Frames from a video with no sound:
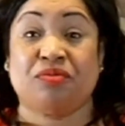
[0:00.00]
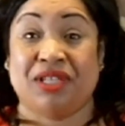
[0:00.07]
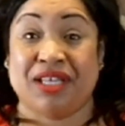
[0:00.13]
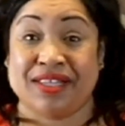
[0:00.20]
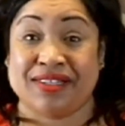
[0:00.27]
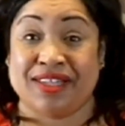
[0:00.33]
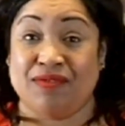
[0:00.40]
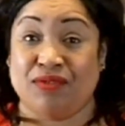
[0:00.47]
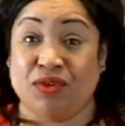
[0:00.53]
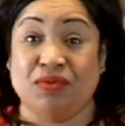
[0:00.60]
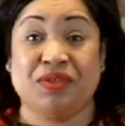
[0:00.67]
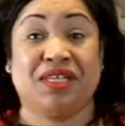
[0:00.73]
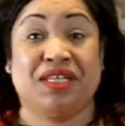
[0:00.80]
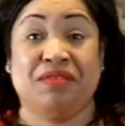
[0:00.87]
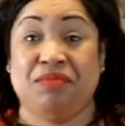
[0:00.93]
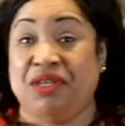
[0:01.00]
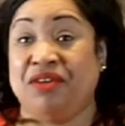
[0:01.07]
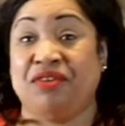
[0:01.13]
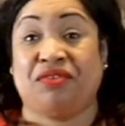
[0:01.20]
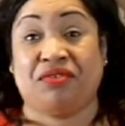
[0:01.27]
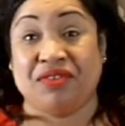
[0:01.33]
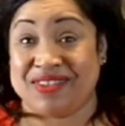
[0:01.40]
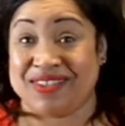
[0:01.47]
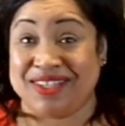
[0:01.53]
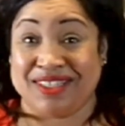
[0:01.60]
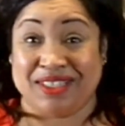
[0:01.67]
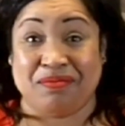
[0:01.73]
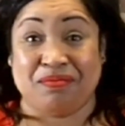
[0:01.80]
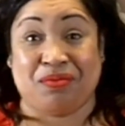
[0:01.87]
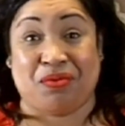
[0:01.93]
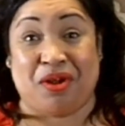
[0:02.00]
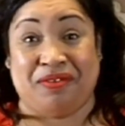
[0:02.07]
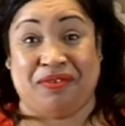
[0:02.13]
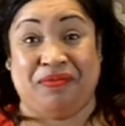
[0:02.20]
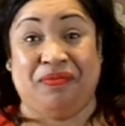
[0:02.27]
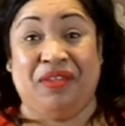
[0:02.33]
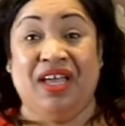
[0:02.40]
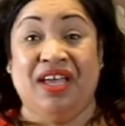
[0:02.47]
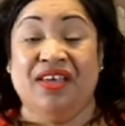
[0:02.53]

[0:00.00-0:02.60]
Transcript: Plus level was going to be increasingly important.